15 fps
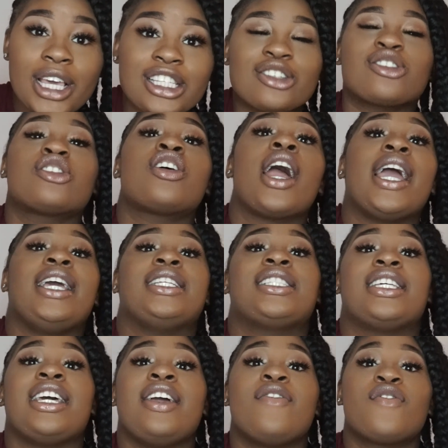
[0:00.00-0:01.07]
is right
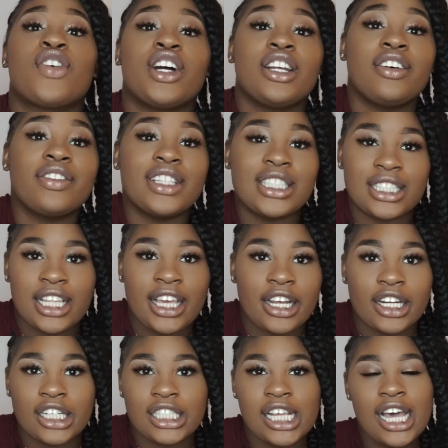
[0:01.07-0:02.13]
in front of the
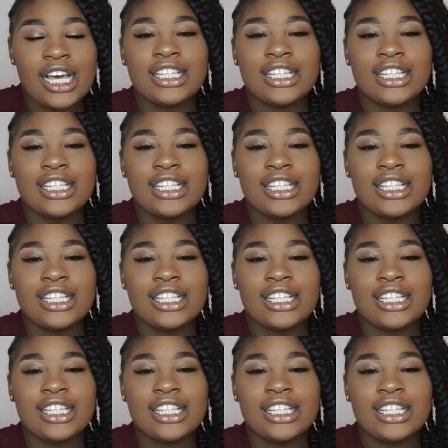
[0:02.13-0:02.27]
stairs.